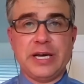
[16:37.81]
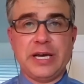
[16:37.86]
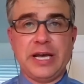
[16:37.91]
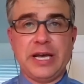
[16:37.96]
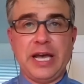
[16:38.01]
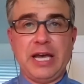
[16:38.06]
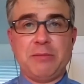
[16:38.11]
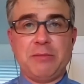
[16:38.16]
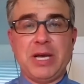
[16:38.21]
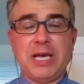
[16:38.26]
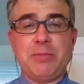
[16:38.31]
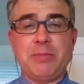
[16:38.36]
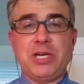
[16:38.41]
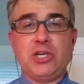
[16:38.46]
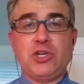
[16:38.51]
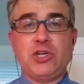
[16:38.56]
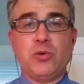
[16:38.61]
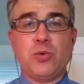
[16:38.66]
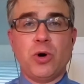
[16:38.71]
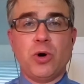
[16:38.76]
And maybe
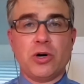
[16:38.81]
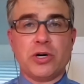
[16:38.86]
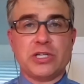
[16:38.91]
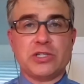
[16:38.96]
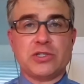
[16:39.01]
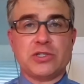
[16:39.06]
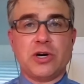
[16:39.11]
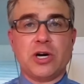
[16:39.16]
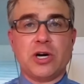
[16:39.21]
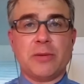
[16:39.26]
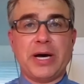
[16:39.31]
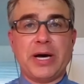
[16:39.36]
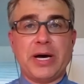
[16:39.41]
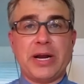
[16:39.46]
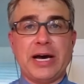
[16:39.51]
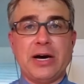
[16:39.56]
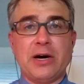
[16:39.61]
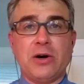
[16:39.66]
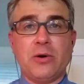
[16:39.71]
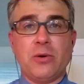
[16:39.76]
you all can talk about
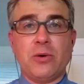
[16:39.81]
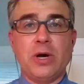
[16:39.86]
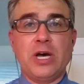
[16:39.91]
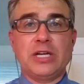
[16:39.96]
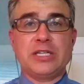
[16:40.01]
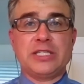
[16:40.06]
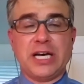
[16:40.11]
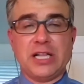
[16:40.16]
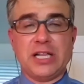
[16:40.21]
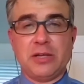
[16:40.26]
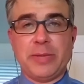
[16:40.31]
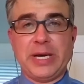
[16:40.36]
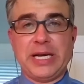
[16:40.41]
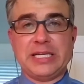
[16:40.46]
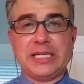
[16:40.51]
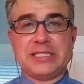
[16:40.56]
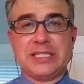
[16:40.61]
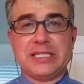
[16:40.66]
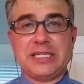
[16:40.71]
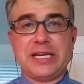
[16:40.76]
how
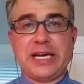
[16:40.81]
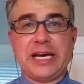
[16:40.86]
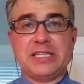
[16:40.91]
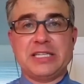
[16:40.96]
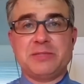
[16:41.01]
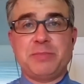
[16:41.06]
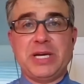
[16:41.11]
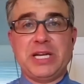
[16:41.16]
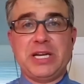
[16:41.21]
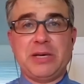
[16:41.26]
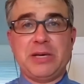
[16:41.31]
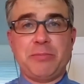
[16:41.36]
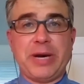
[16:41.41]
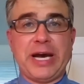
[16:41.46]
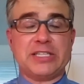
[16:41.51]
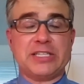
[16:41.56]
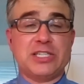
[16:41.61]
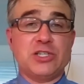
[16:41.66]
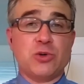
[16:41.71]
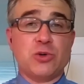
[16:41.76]
telemedicine has been
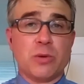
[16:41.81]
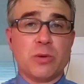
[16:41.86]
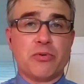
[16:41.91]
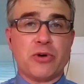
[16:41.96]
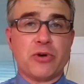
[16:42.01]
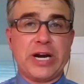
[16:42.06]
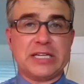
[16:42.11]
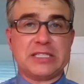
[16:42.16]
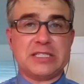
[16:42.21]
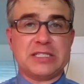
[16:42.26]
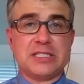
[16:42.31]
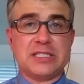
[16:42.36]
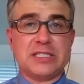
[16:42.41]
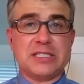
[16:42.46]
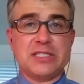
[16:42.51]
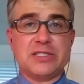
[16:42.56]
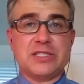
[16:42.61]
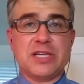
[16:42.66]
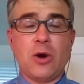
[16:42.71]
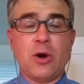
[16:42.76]
impacting your
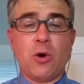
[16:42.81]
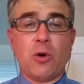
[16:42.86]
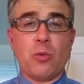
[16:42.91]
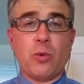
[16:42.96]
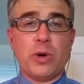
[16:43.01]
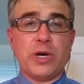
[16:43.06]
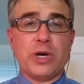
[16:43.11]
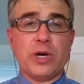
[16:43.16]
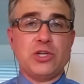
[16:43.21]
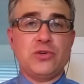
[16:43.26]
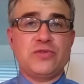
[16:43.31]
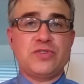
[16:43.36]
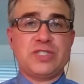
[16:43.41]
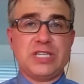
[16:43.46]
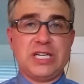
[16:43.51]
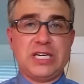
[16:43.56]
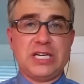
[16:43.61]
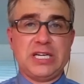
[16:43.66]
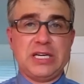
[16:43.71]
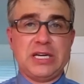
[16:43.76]
practices or what you've
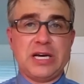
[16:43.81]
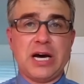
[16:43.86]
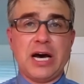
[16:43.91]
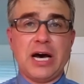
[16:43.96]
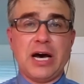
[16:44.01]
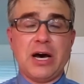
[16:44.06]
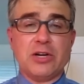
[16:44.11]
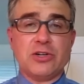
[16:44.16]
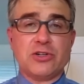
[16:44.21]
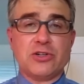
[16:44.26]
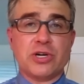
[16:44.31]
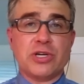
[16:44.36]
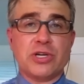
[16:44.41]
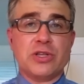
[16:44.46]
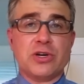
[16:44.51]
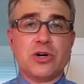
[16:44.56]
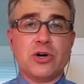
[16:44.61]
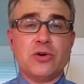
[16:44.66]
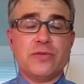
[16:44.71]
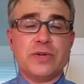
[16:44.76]
seen during the
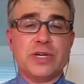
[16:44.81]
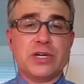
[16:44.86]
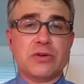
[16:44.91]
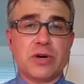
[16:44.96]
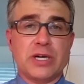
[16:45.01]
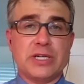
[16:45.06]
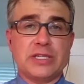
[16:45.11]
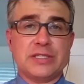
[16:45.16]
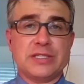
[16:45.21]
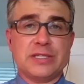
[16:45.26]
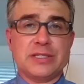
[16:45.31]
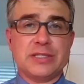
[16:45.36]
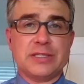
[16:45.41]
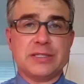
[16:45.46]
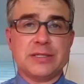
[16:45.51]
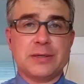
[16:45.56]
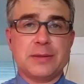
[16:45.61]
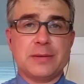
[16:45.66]
COVID crisis.